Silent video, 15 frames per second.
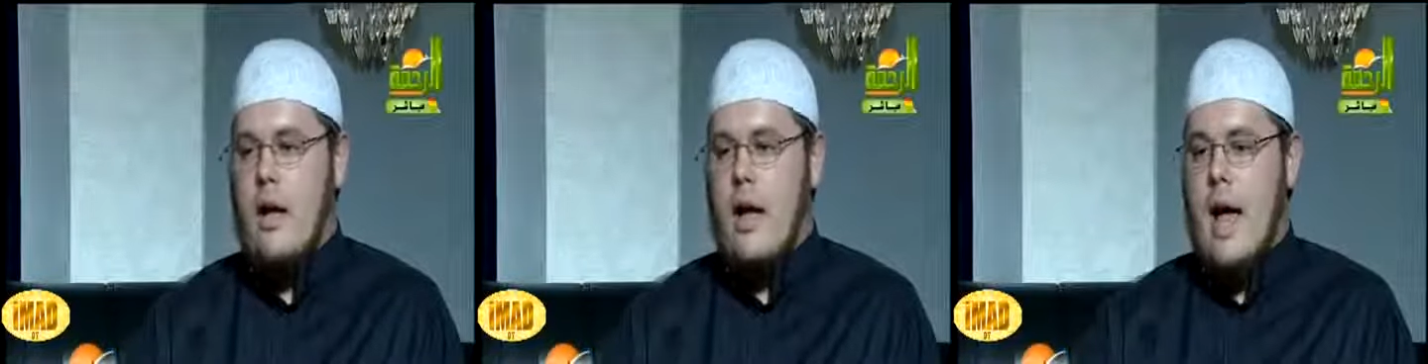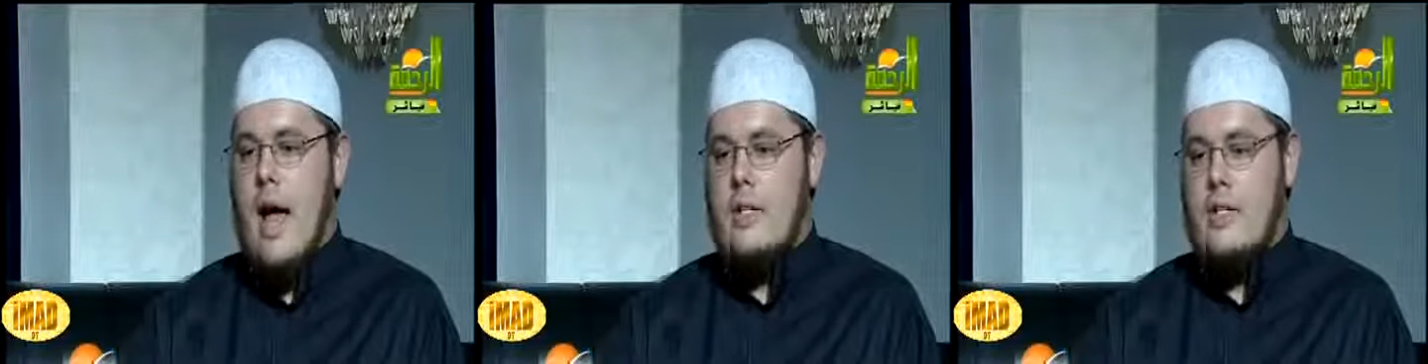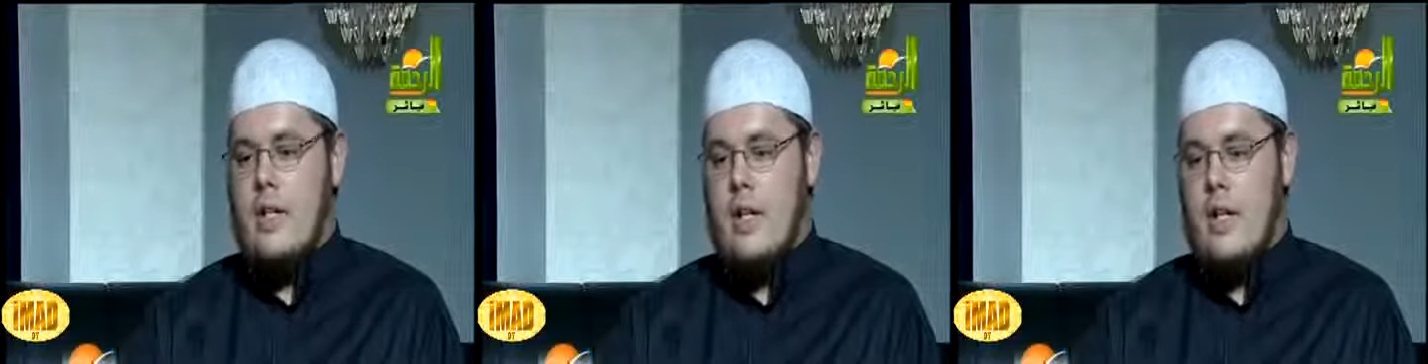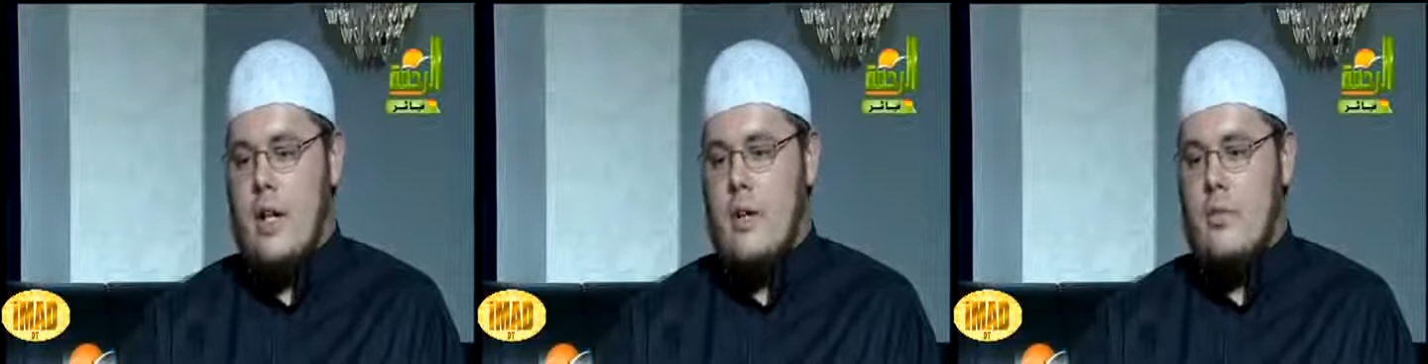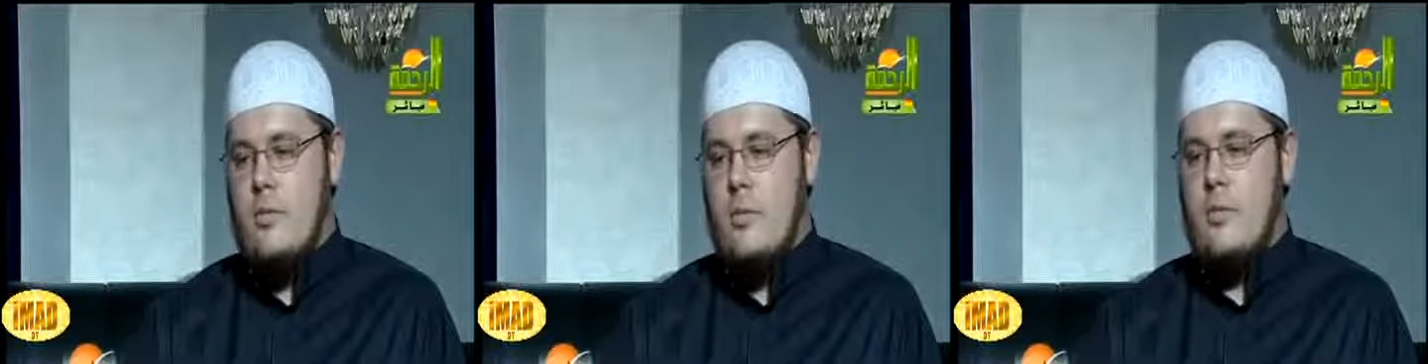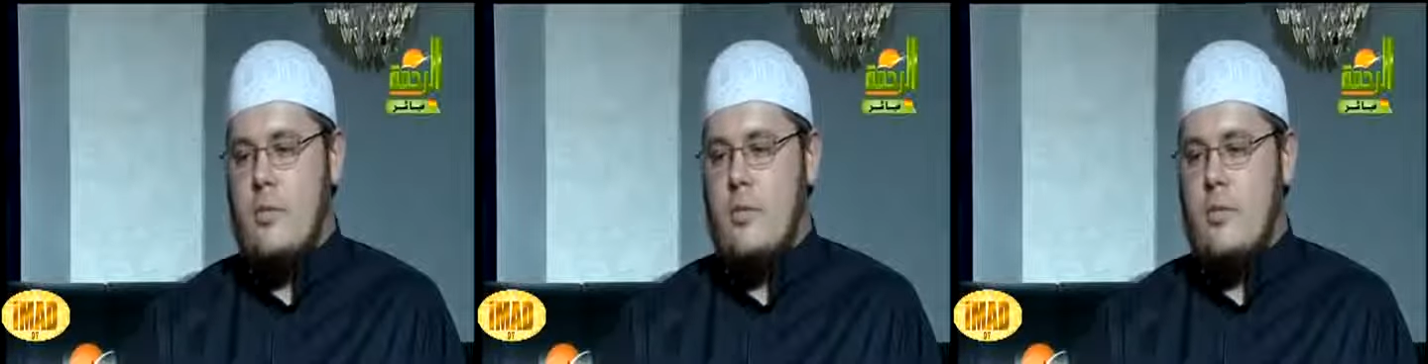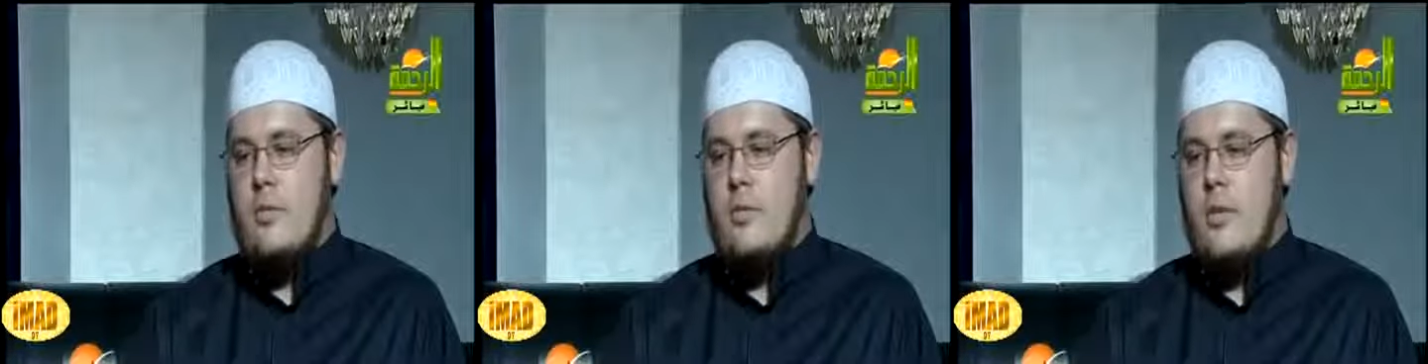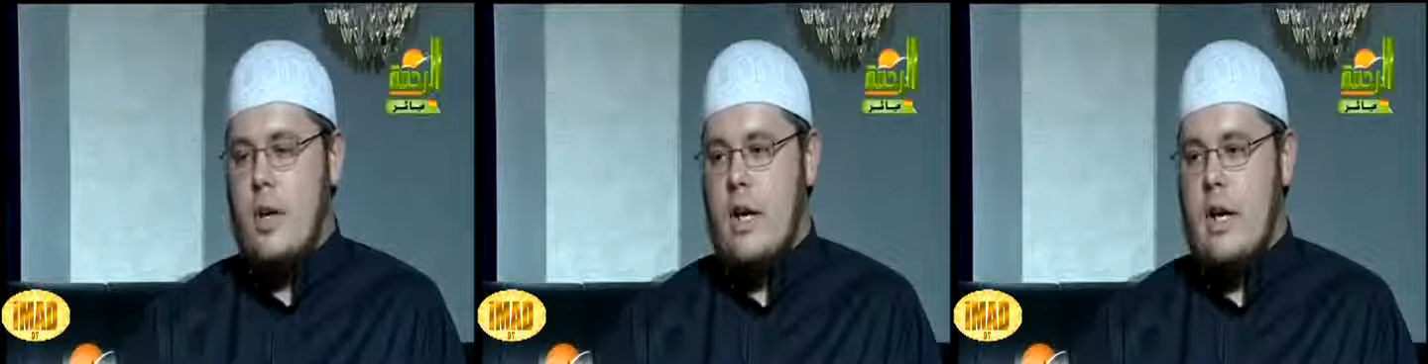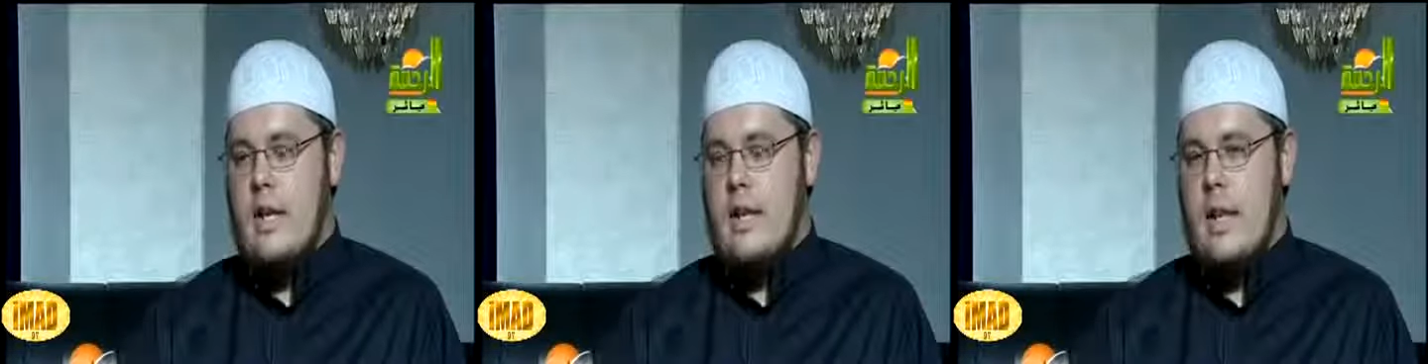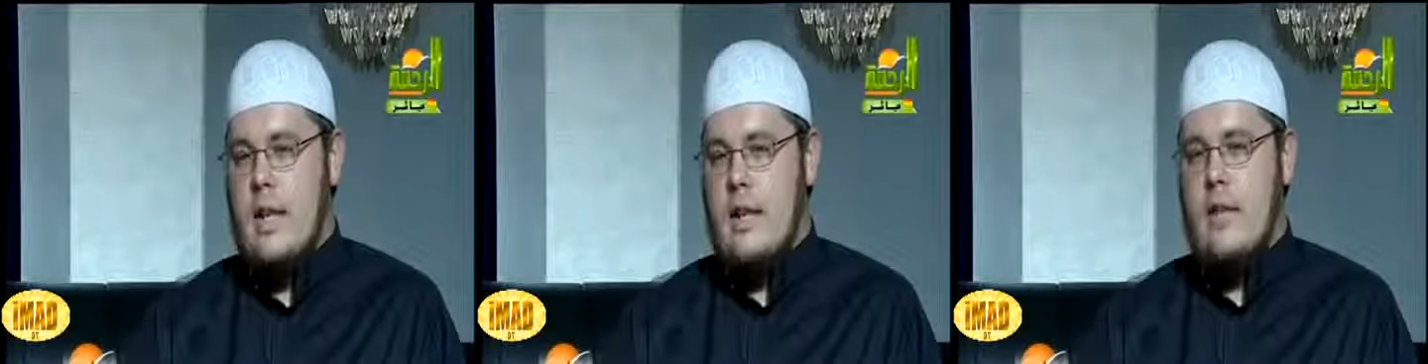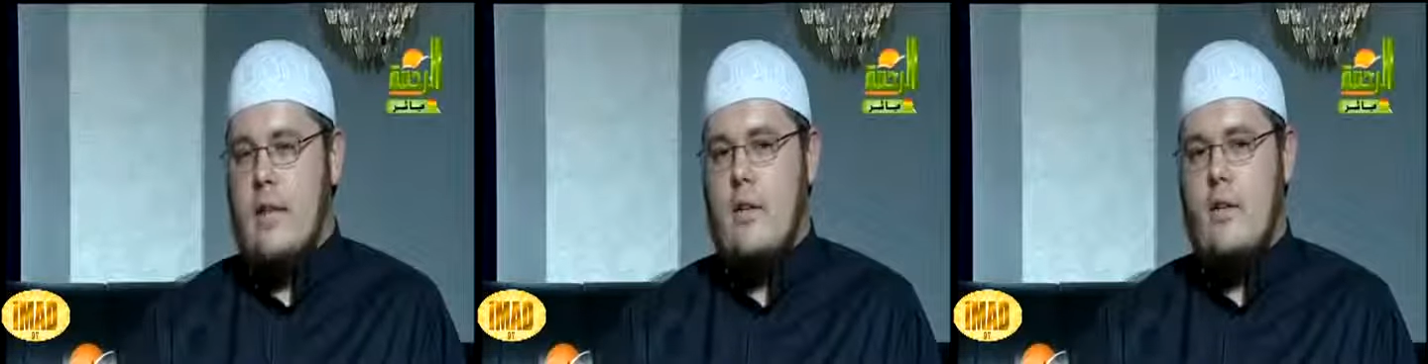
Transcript: Uh, actually, a lot of Muslims forget that